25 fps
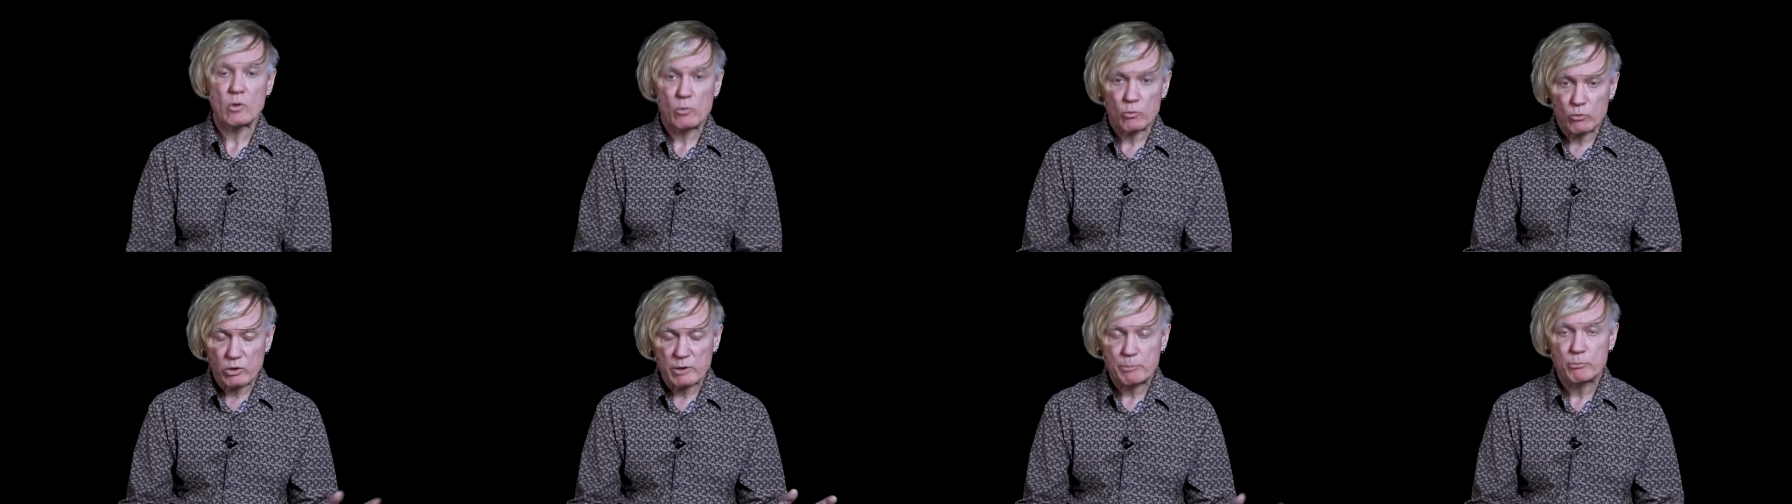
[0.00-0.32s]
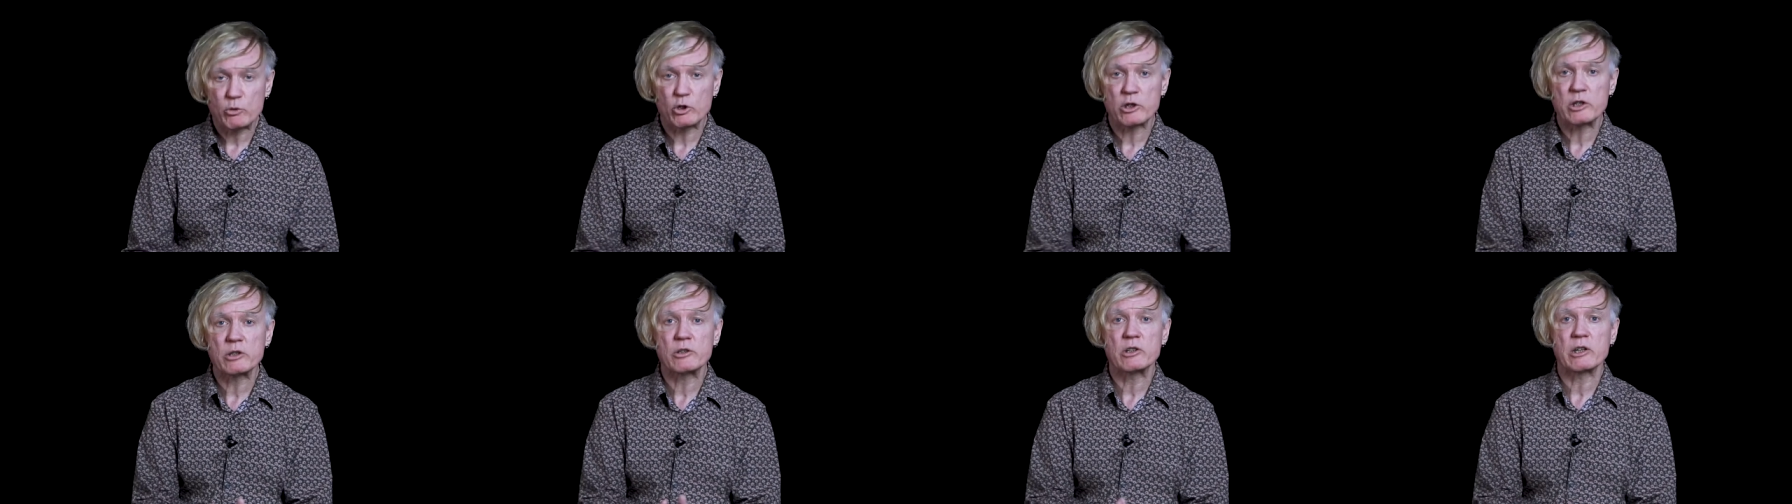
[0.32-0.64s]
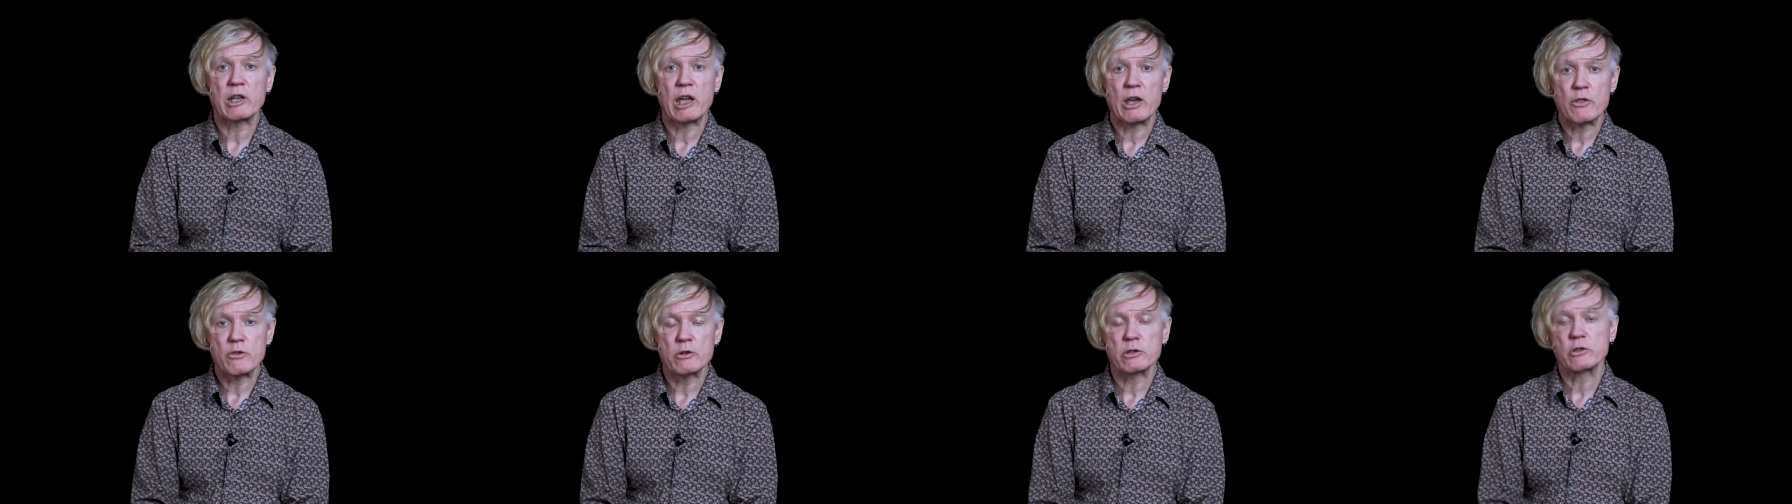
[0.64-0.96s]
we put it
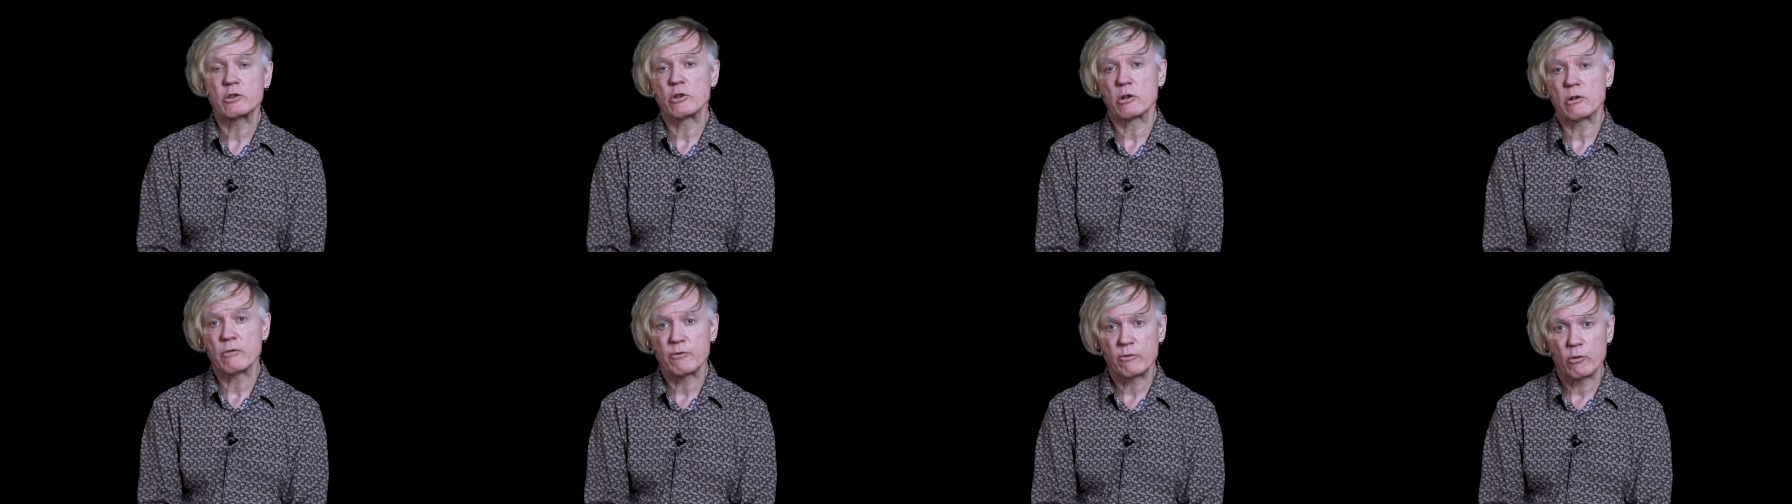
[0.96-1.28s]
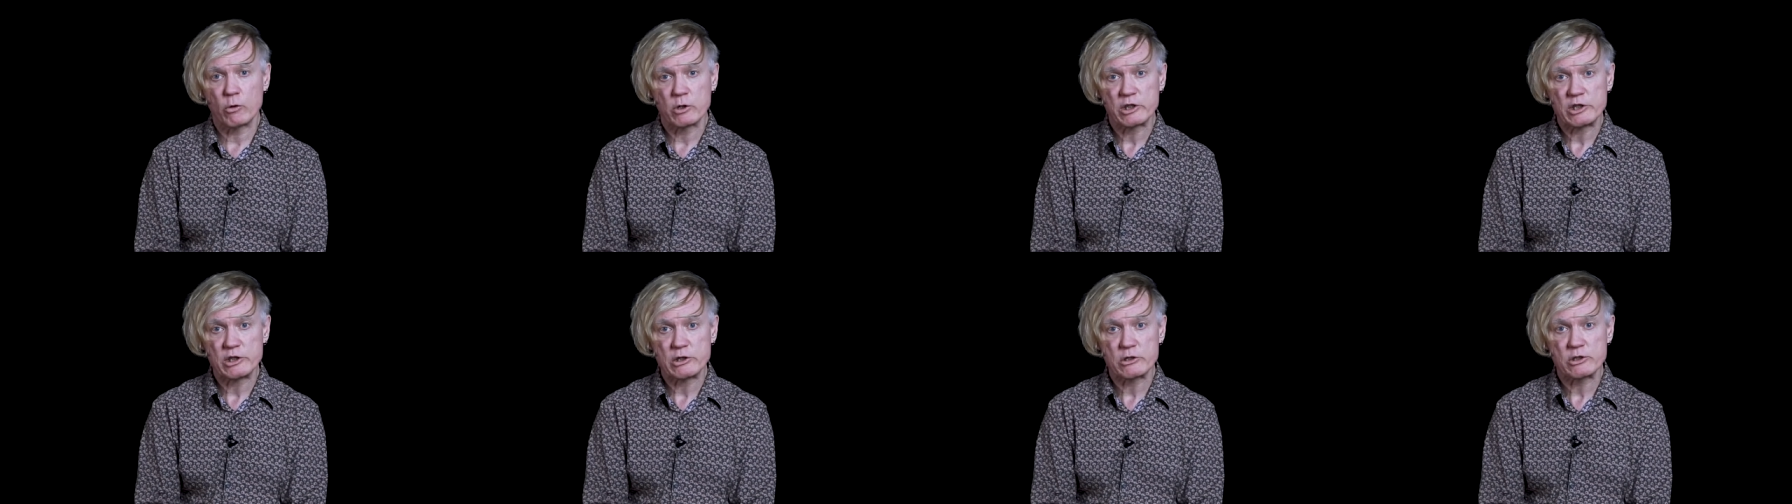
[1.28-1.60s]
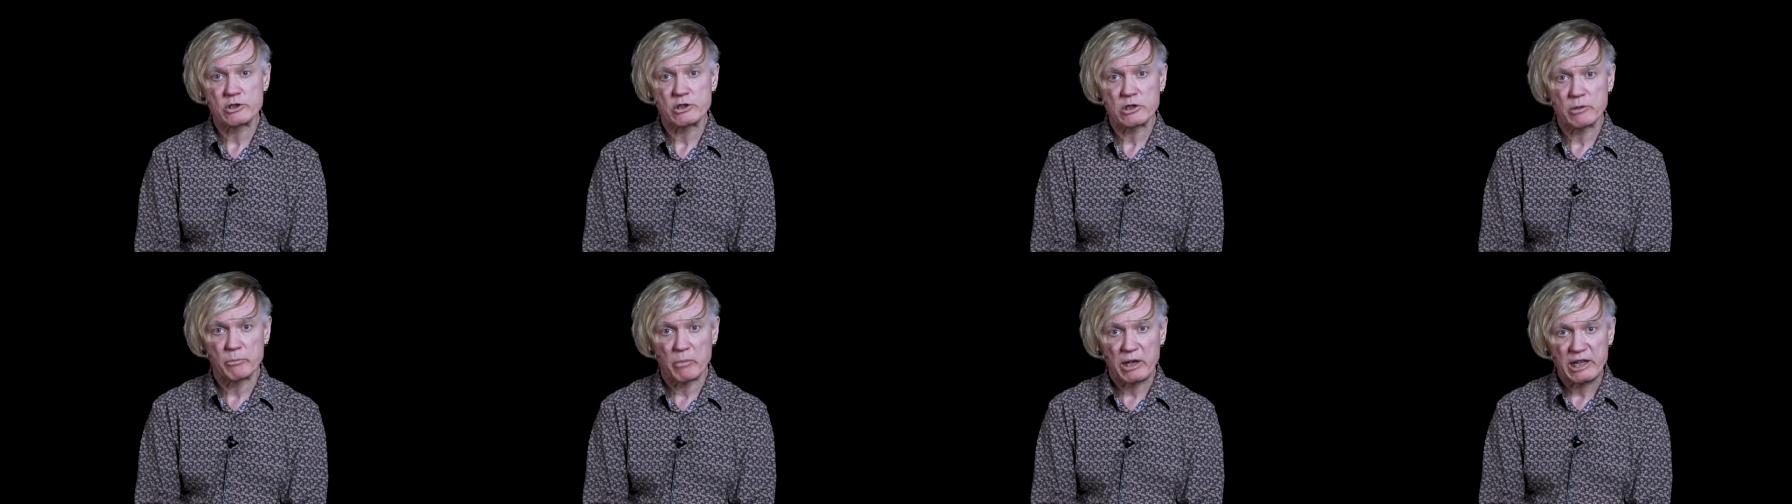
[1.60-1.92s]
together. It took four
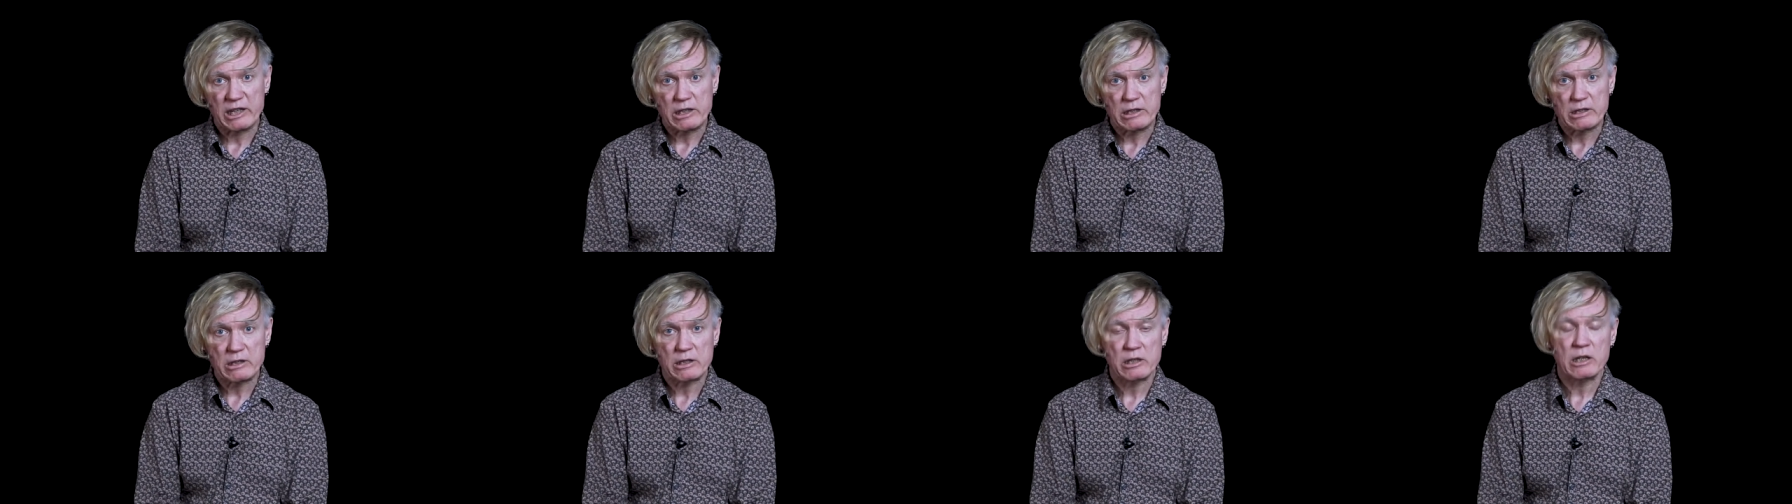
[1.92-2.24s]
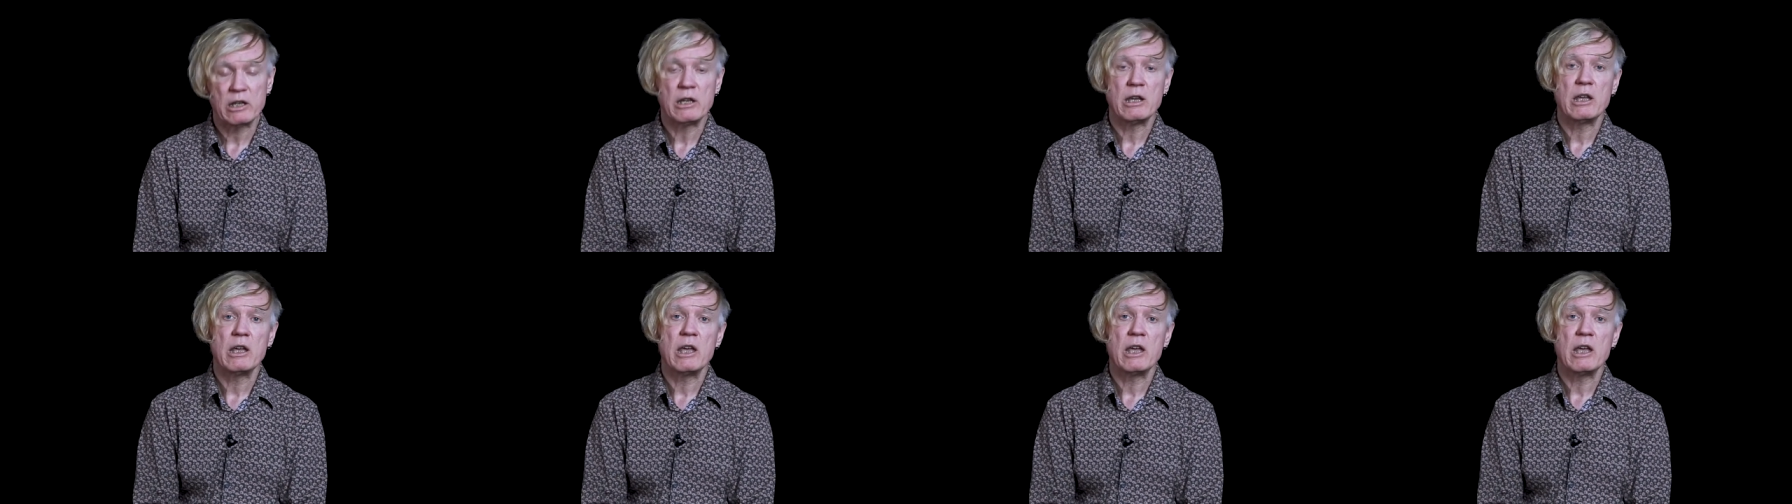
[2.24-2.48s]
years to make.